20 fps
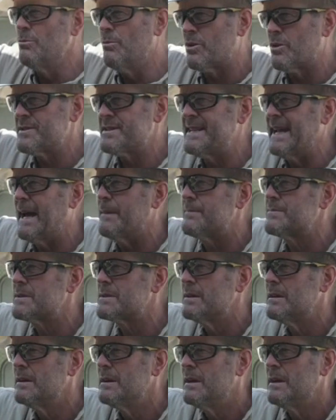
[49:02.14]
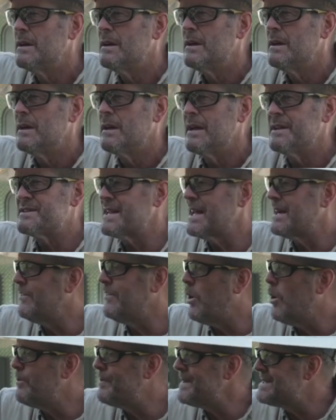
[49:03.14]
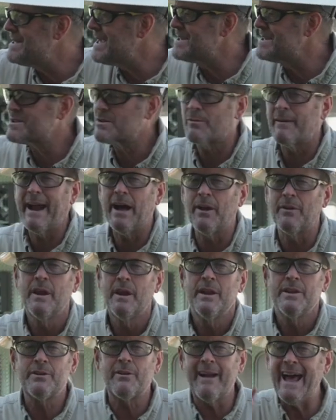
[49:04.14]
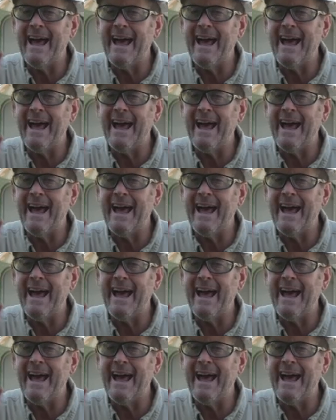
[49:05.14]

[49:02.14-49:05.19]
more steps. Instead of open test ground, they're